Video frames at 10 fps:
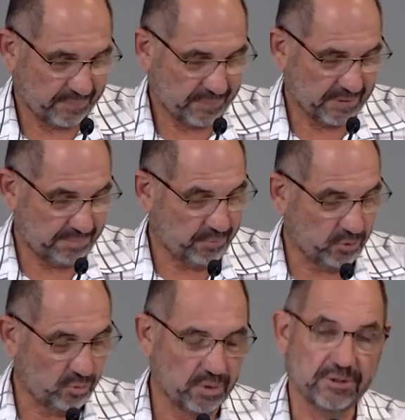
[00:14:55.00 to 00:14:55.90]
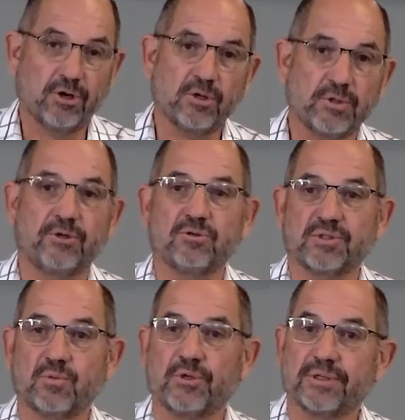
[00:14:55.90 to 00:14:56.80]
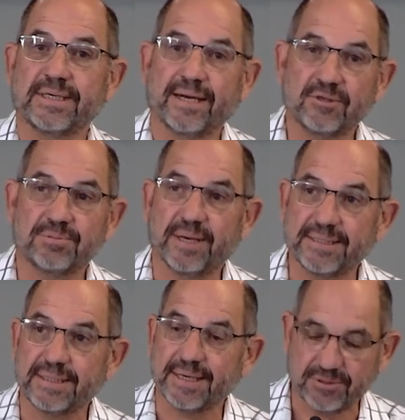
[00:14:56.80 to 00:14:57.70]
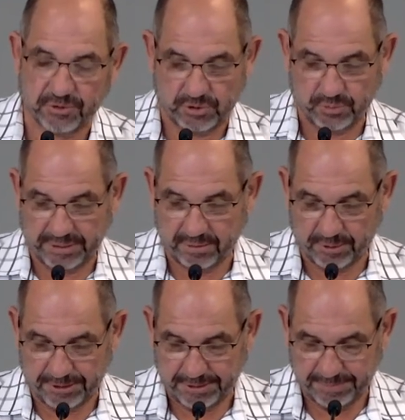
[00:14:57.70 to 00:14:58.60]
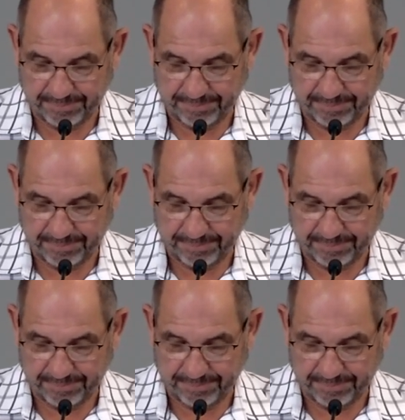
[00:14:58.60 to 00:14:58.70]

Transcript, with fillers: That Paul will not use the word charismatic as a swear word.